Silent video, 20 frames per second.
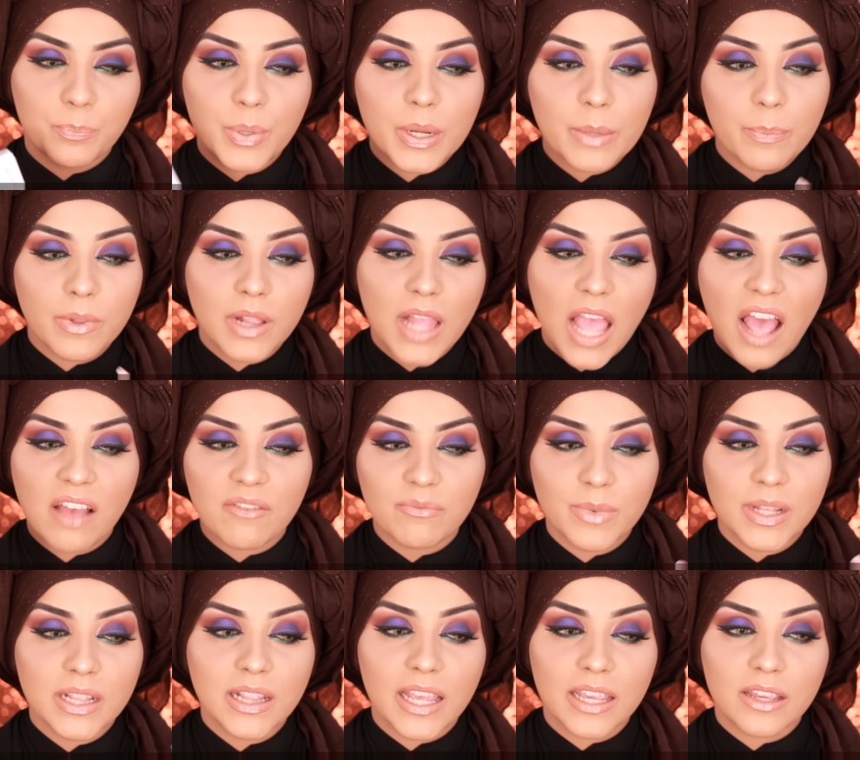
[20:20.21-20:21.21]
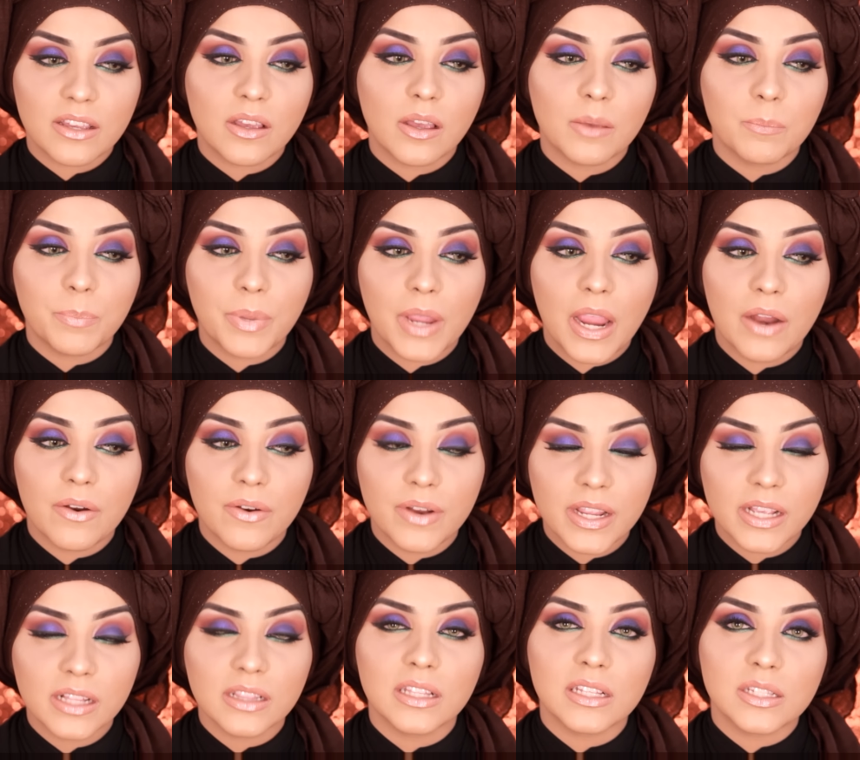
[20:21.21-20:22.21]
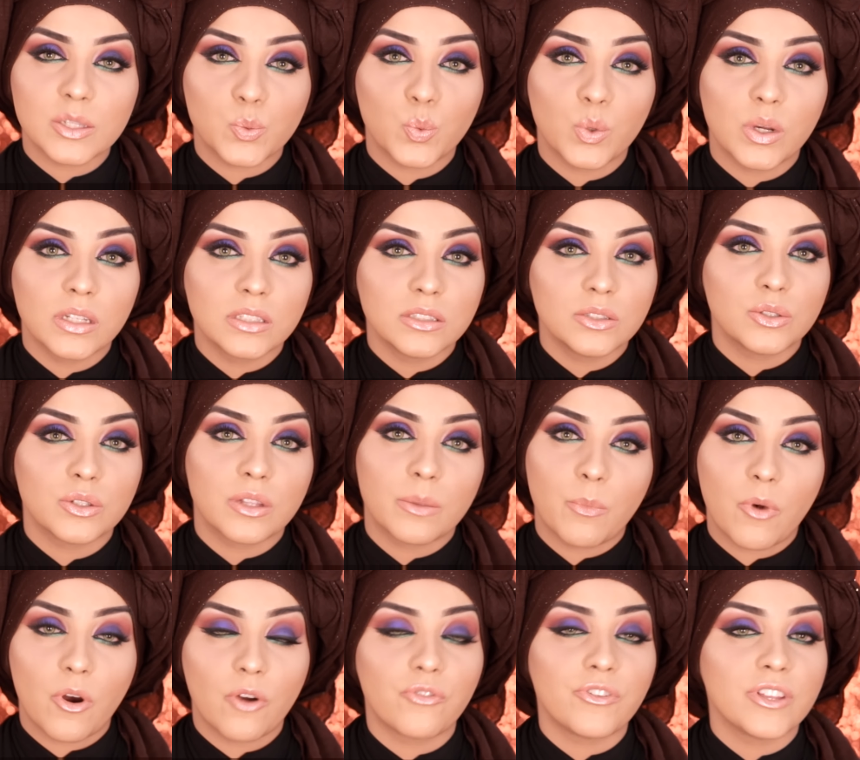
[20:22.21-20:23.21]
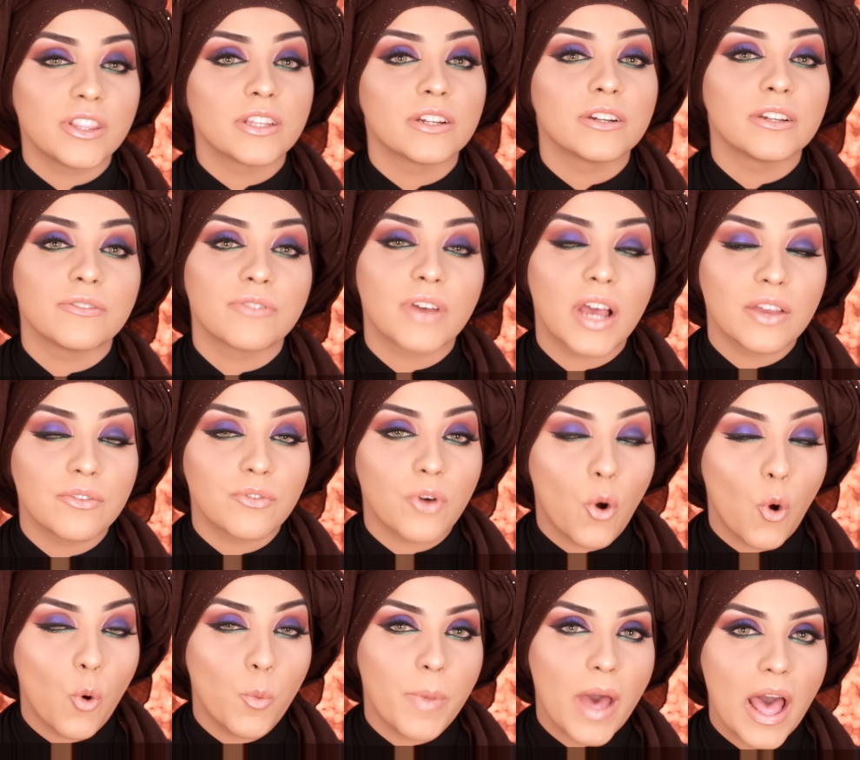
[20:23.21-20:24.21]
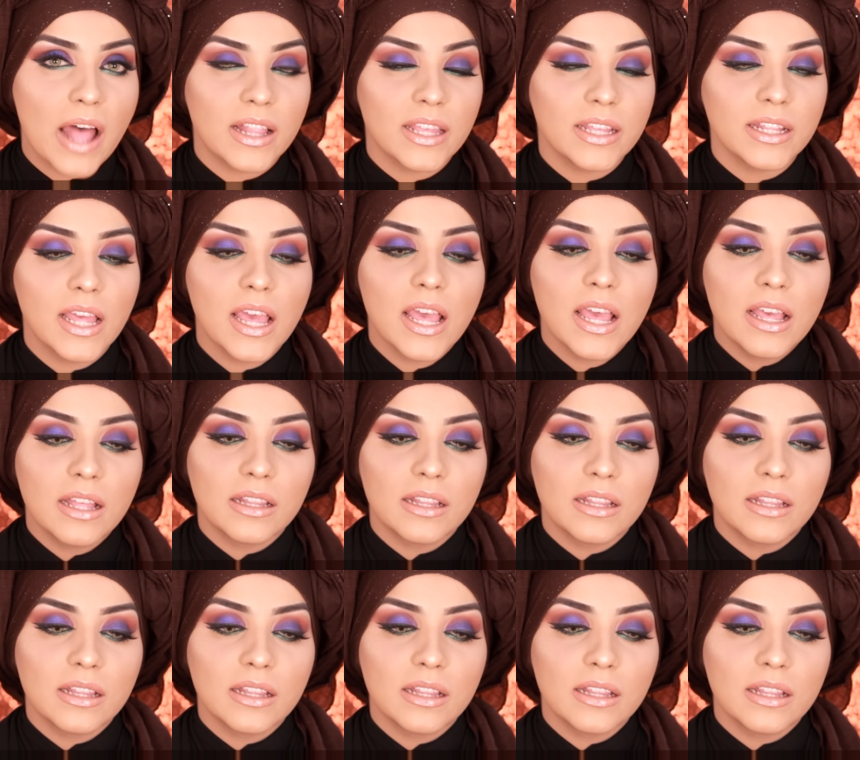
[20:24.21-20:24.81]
people have been like comparing this one to the Morphe 35O palette,